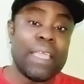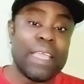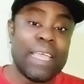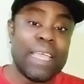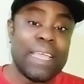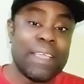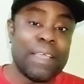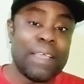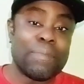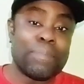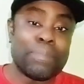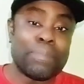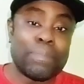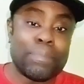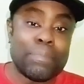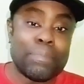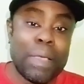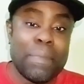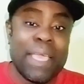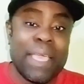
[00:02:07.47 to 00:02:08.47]

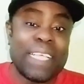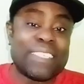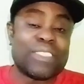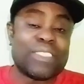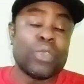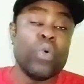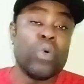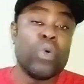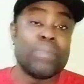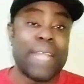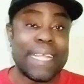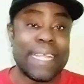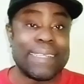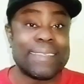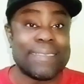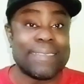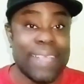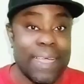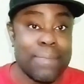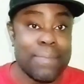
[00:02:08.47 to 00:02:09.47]
may assume
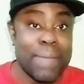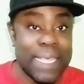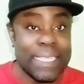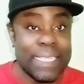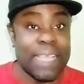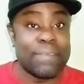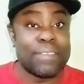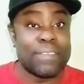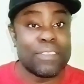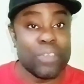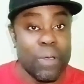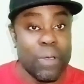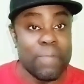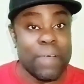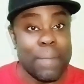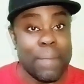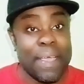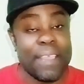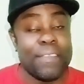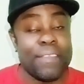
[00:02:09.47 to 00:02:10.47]
that the song might have
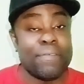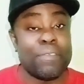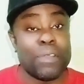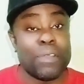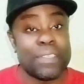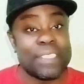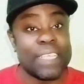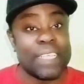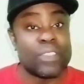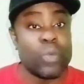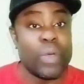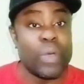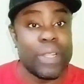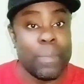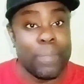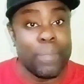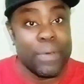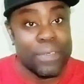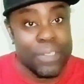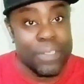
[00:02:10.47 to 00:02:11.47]
some form of influence as to
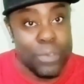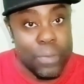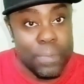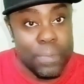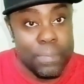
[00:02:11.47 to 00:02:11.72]
what the person